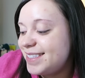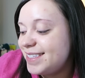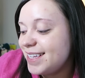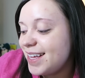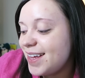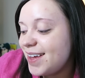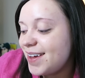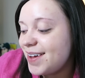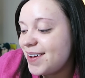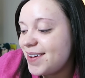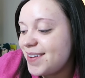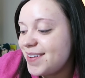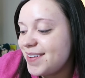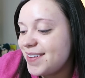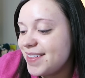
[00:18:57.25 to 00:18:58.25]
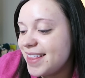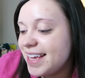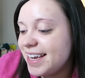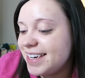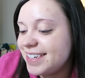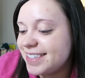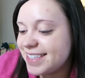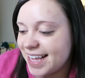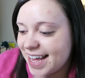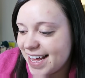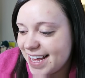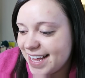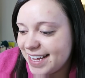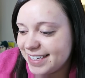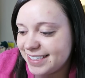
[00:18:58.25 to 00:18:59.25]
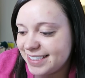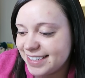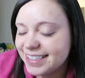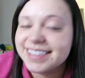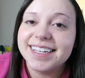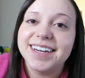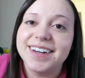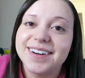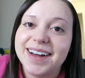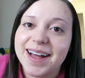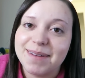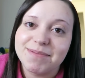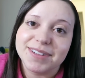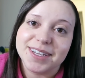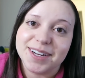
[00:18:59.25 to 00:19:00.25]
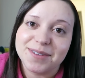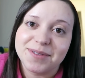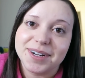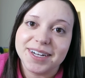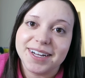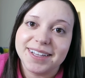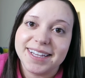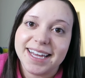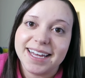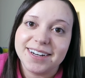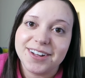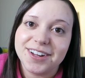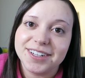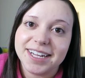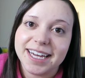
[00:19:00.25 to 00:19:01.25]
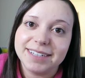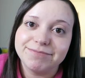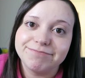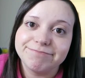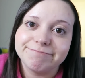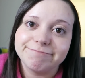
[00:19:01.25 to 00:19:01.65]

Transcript: so there's that. So I'm just gonna work on that all night.